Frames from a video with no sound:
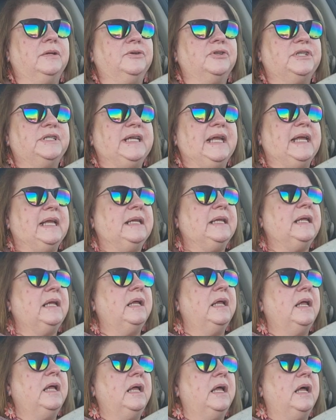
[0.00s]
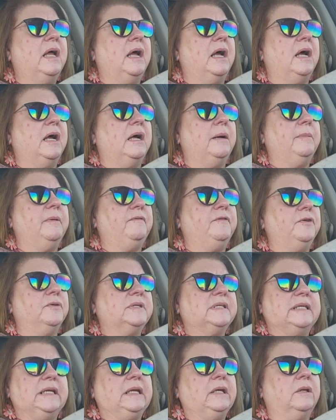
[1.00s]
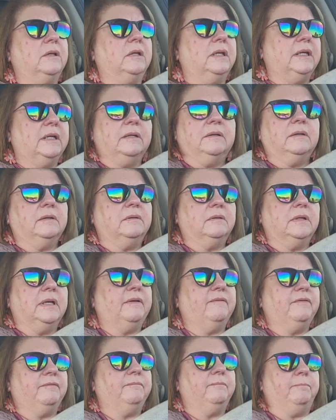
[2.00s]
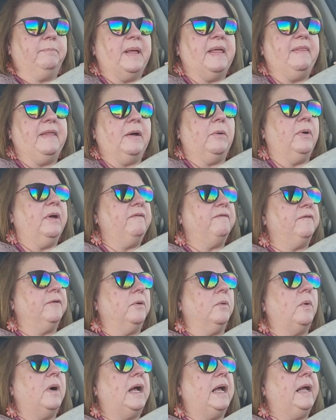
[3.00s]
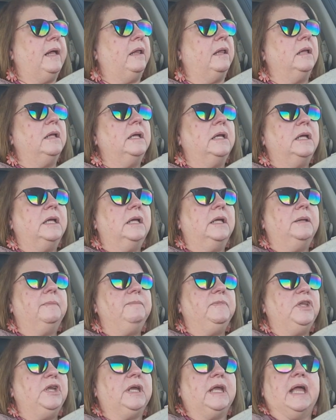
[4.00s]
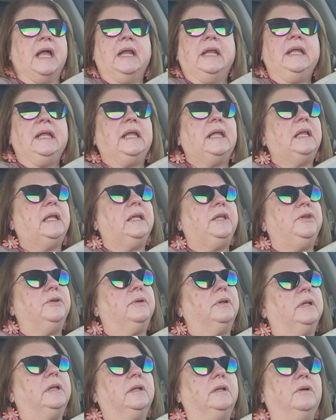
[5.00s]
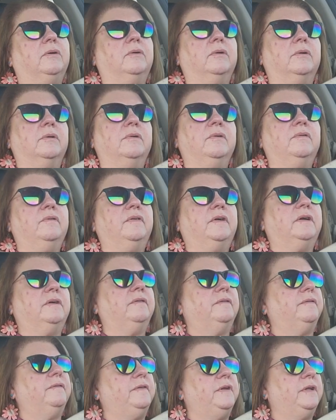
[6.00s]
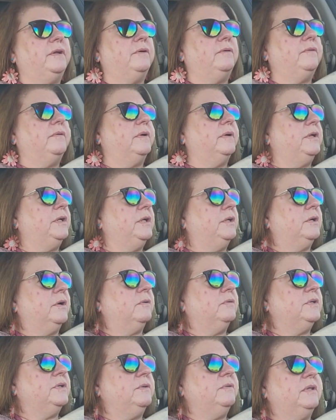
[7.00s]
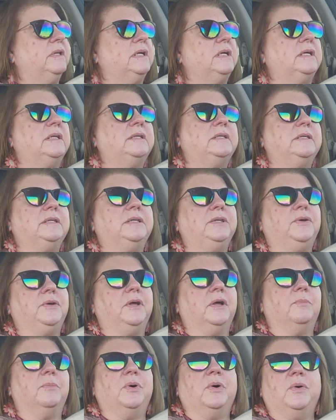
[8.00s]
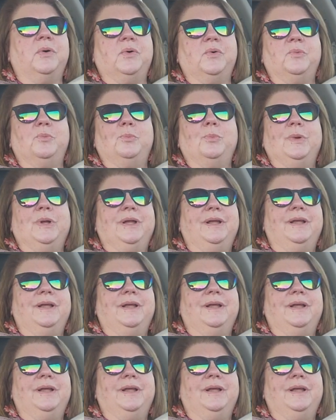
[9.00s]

understand um, if you're single and have been that way for a while, you kind of get in your little groove of, you know, you go do this, you come home,